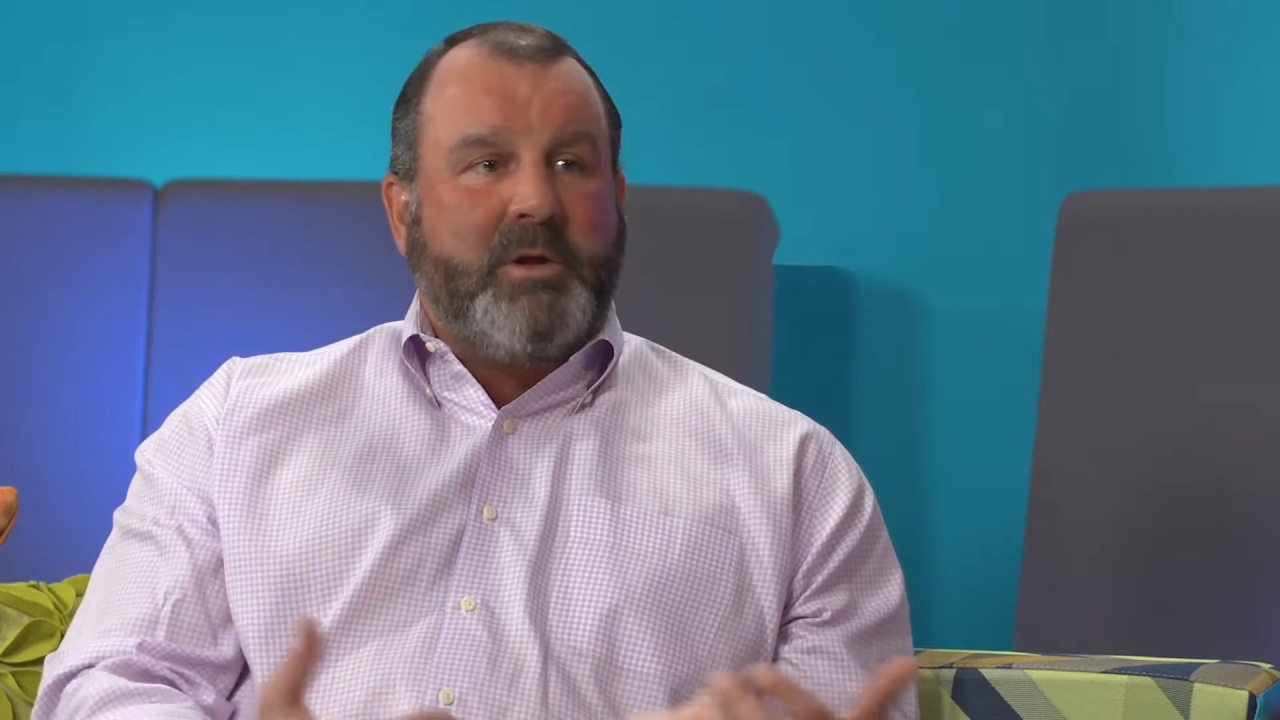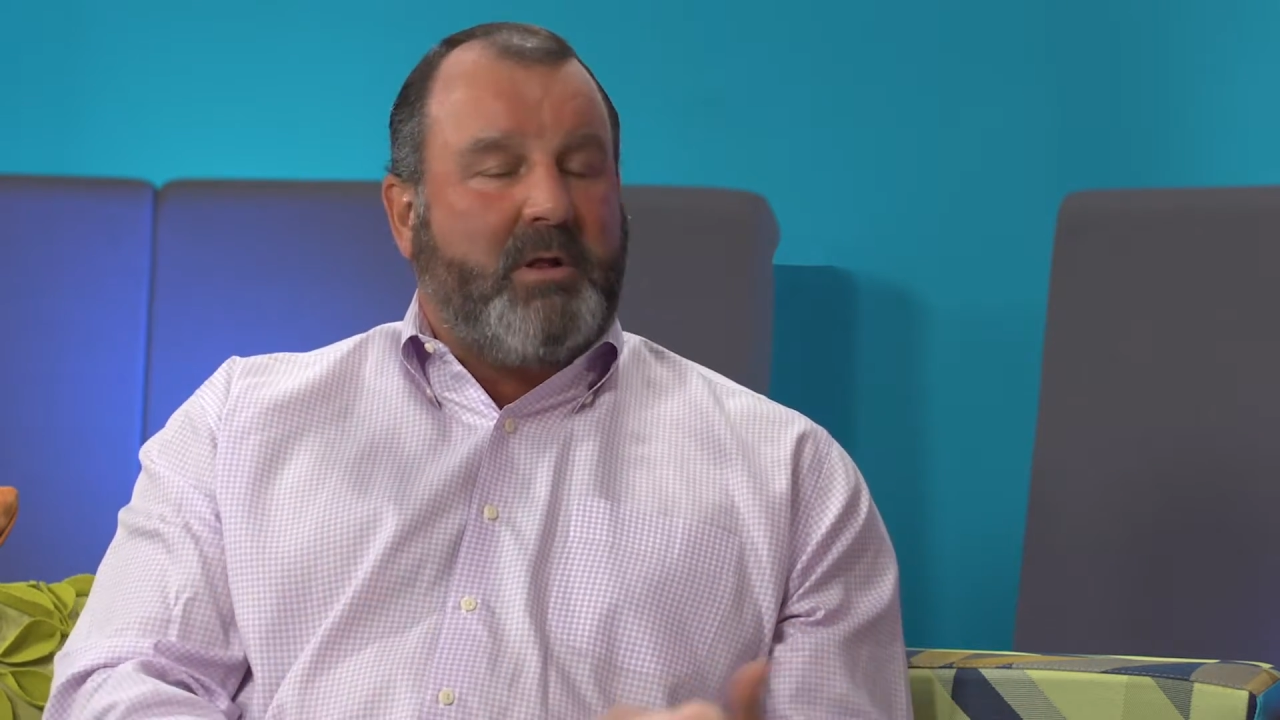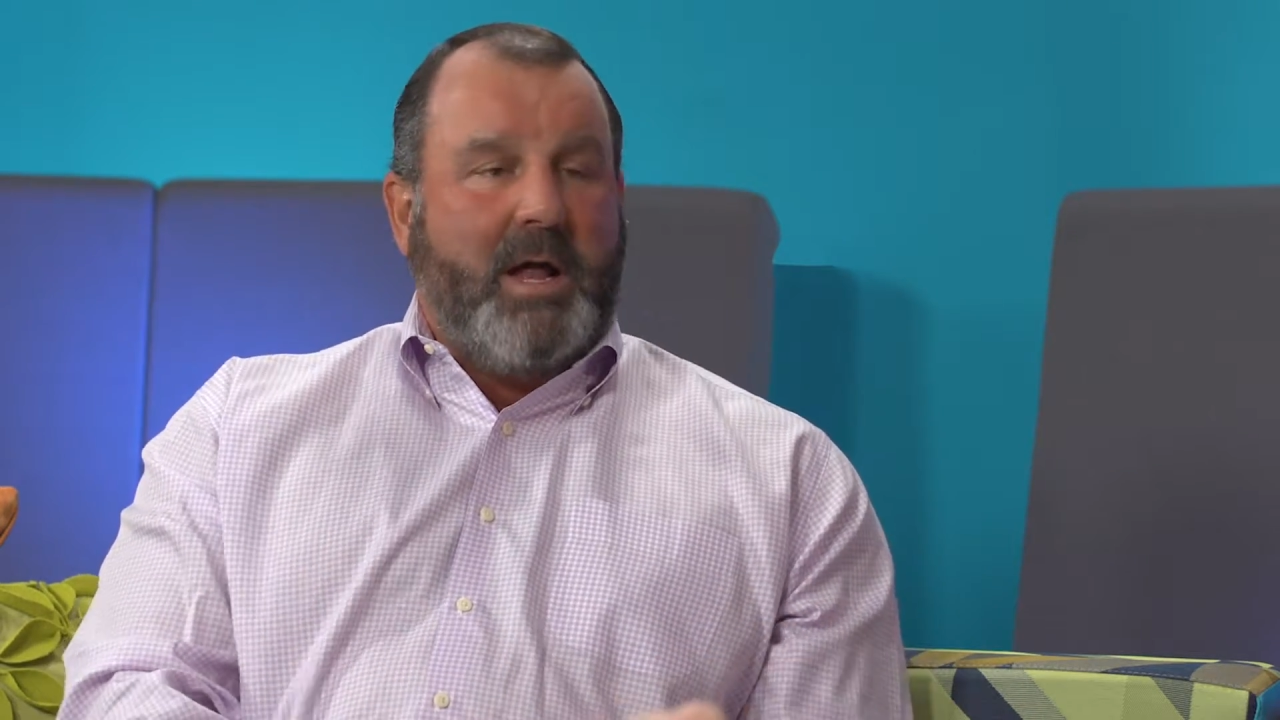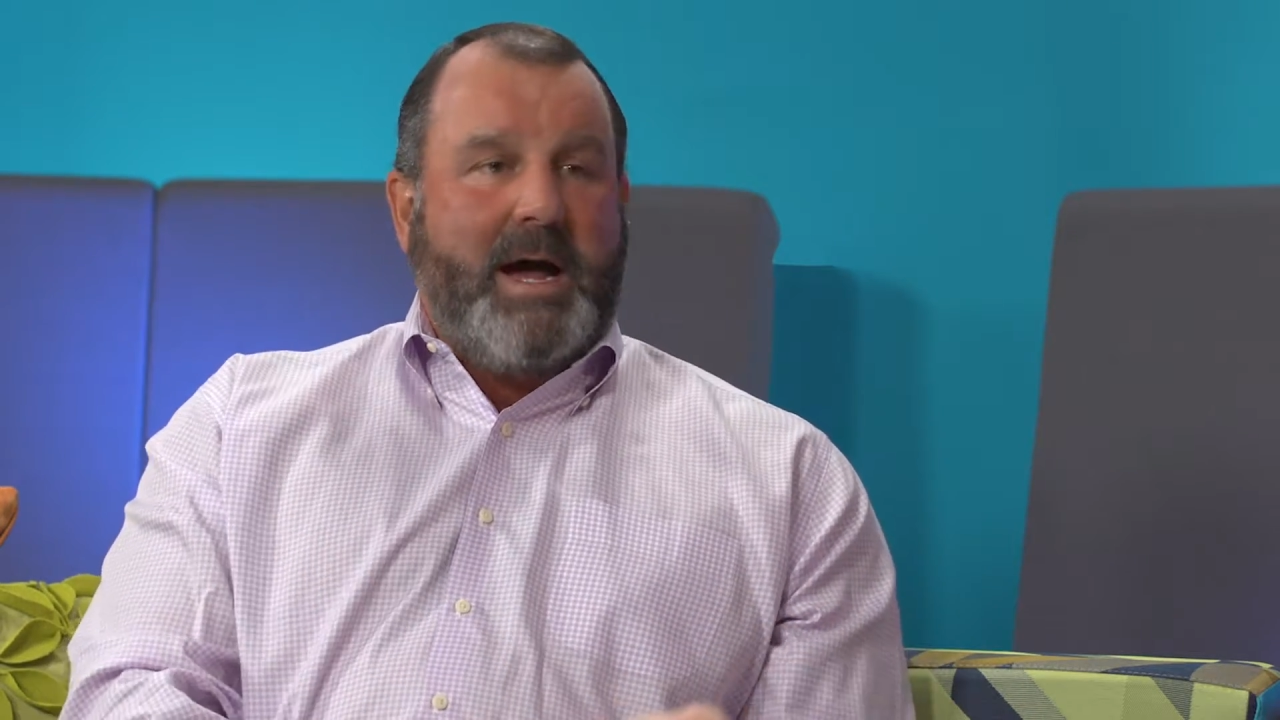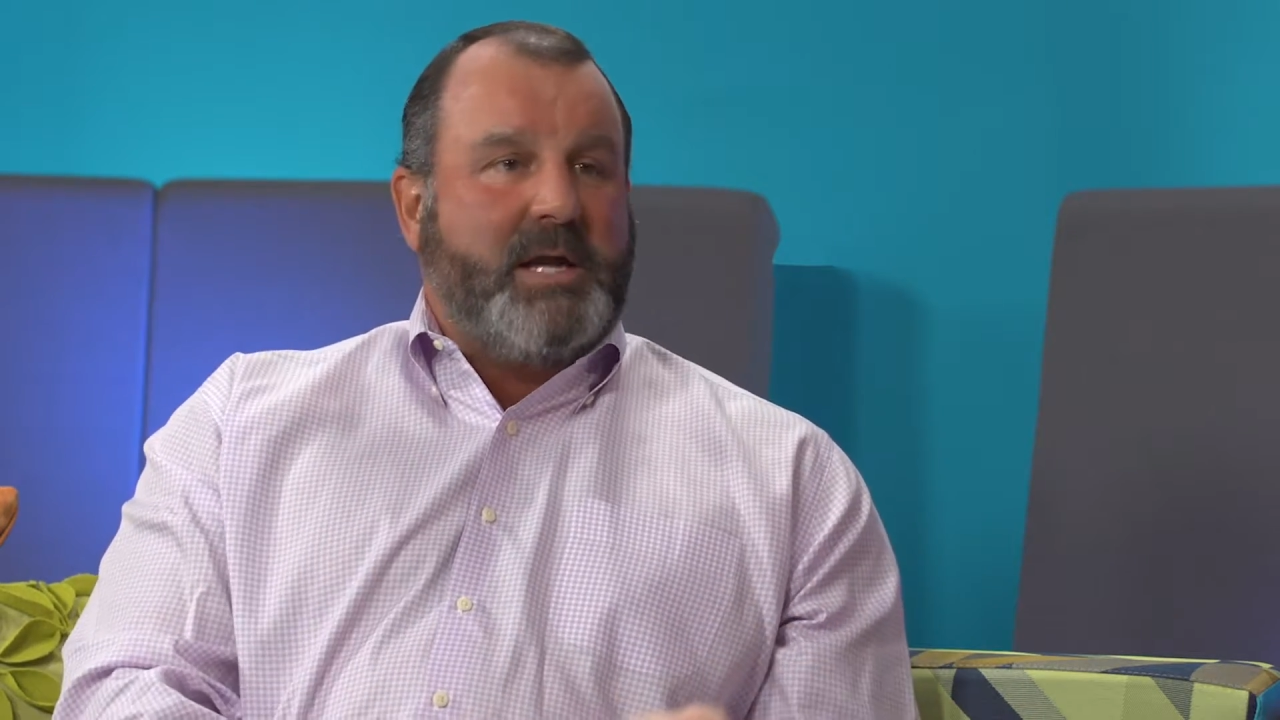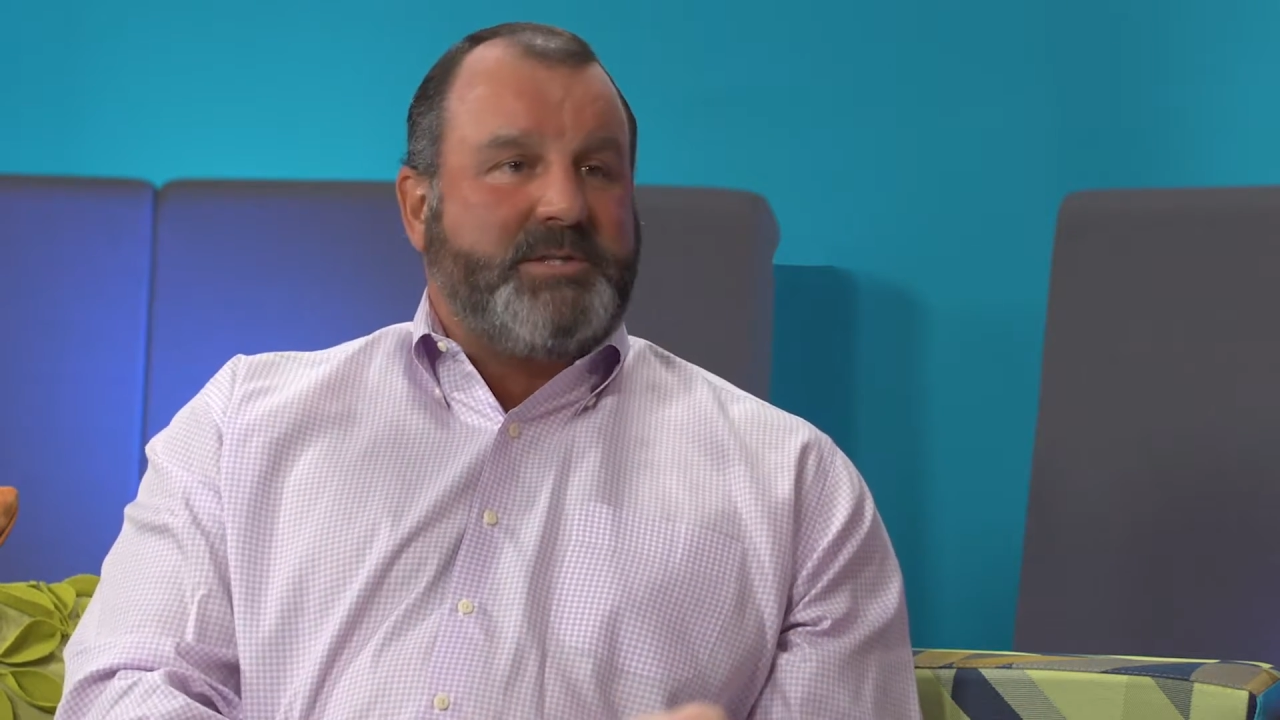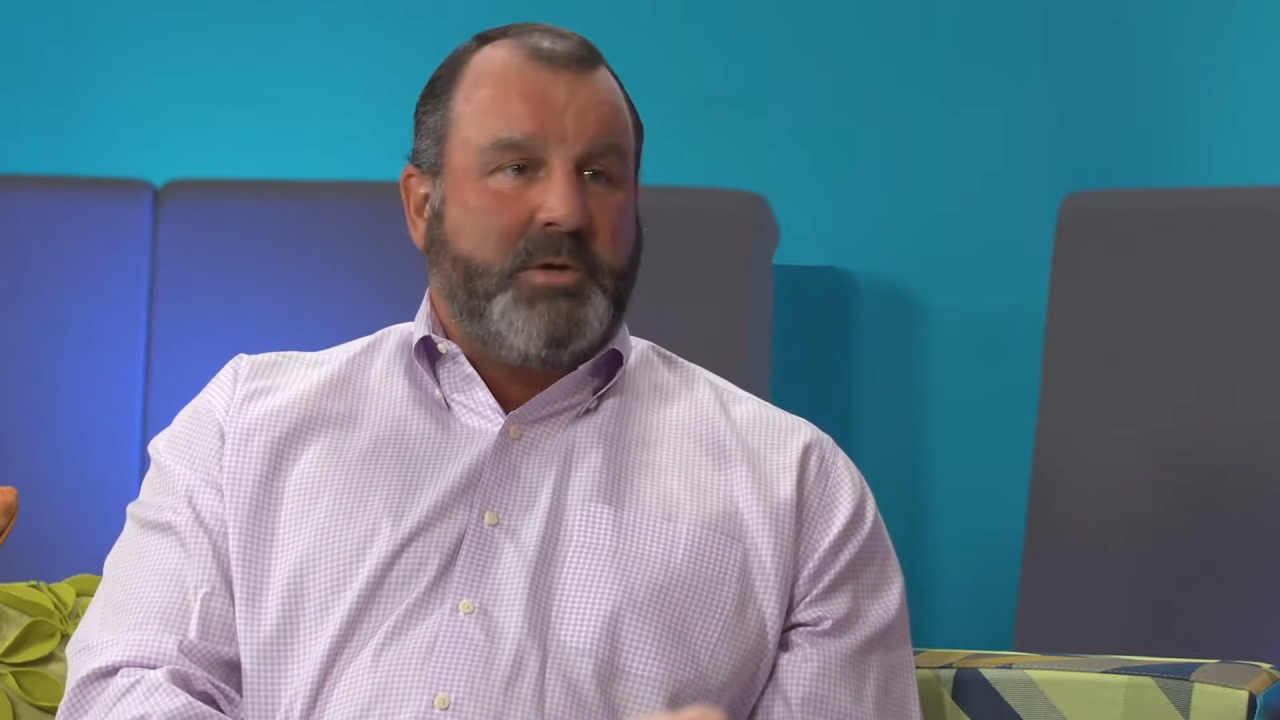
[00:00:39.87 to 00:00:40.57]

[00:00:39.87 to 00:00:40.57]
with clients